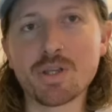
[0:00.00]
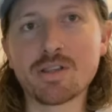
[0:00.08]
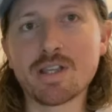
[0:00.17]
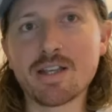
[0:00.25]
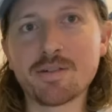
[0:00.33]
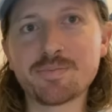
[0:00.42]

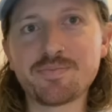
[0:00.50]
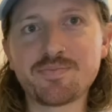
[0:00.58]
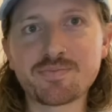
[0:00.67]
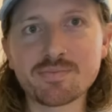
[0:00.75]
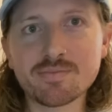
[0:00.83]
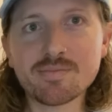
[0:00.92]
but
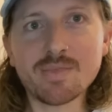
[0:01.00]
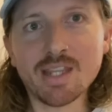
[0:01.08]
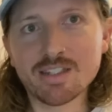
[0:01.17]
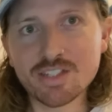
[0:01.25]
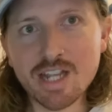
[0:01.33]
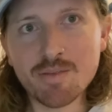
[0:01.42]
then
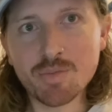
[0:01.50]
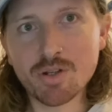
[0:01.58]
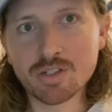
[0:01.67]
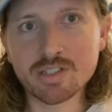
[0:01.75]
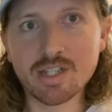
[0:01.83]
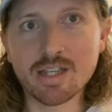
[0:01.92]

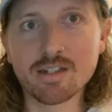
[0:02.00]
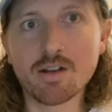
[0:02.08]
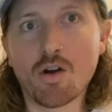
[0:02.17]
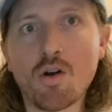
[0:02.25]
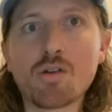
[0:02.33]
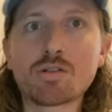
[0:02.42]
Schanberg
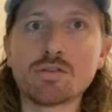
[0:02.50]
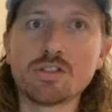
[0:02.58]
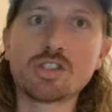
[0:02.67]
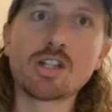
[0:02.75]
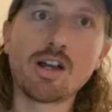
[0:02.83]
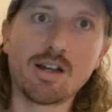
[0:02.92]
said, "O
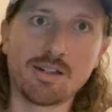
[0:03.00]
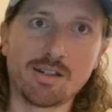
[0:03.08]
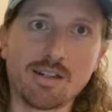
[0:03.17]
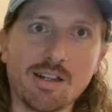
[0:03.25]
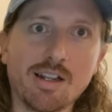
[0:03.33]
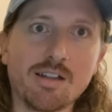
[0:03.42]
kun
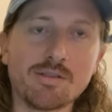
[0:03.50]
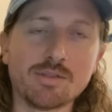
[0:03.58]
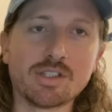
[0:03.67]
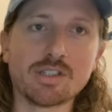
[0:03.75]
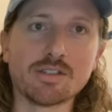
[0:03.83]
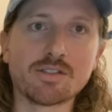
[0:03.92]
chang,"
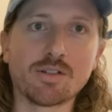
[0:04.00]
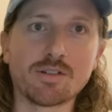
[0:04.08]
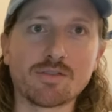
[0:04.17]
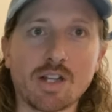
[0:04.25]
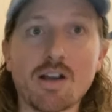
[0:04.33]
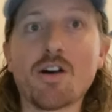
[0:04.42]
which is
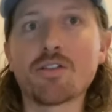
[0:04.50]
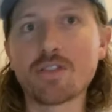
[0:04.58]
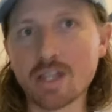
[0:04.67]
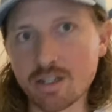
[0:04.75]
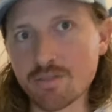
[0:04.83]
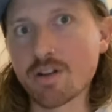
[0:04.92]
sort of like, "Oh,
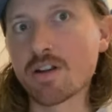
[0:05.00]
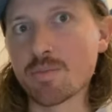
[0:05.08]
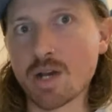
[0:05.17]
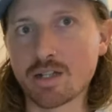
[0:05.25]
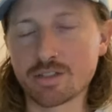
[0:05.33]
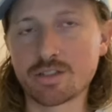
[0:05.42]
thank you very
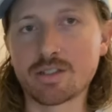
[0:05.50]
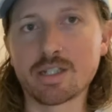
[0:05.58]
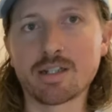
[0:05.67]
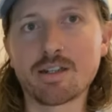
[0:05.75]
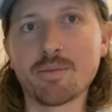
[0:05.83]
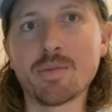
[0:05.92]
much,"
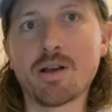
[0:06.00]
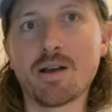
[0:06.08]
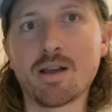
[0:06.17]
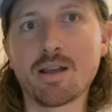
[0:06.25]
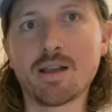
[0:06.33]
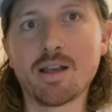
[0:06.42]
in
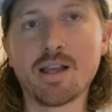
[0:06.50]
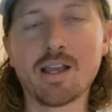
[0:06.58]
Khmer,